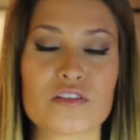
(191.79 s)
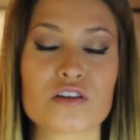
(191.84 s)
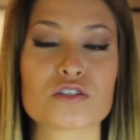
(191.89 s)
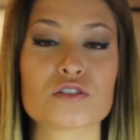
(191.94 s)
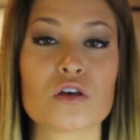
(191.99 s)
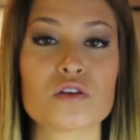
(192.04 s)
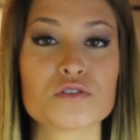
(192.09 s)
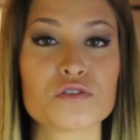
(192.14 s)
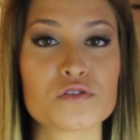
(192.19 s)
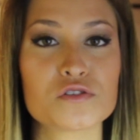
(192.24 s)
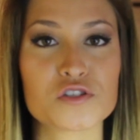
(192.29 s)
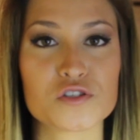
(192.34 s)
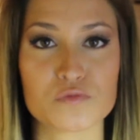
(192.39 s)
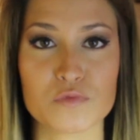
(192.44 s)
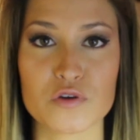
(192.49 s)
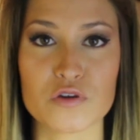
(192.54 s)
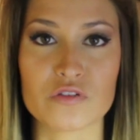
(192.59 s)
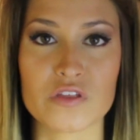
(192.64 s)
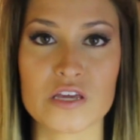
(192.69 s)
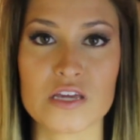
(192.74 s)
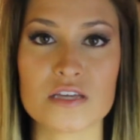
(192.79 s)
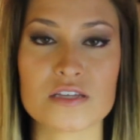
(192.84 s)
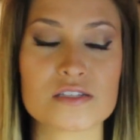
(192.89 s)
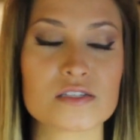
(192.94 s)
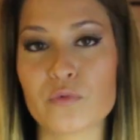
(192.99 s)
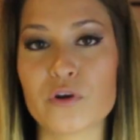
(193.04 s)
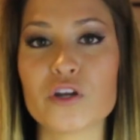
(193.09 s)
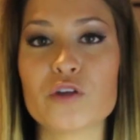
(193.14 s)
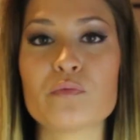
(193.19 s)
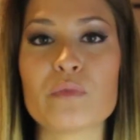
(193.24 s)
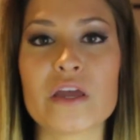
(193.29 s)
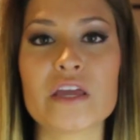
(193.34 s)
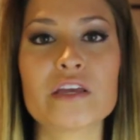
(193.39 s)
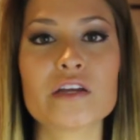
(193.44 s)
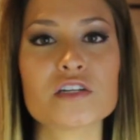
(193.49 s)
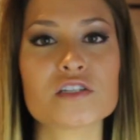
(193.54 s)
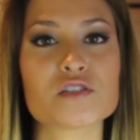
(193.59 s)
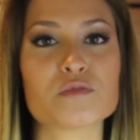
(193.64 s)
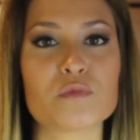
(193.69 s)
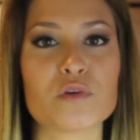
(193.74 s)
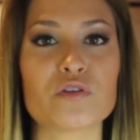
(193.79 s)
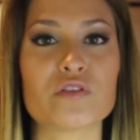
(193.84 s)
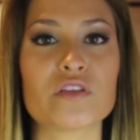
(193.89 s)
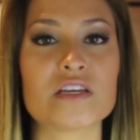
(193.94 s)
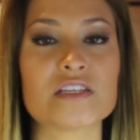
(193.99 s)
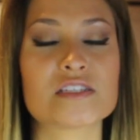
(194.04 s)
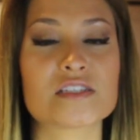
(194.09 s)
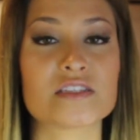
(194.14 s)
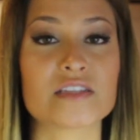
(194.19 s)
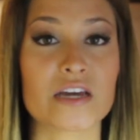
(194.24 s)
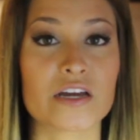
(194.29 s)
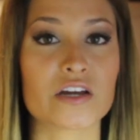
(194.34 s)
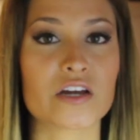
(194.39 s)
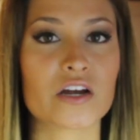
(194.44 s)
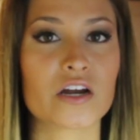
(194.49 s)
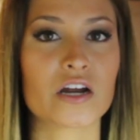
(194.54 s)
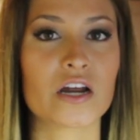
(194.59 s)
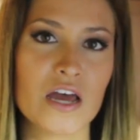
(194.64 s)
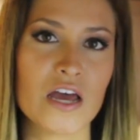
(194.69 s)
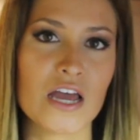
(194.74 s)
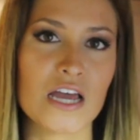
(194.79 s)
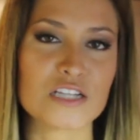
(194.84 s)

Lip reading: There's also smoothies. When you make your smoothies thicker,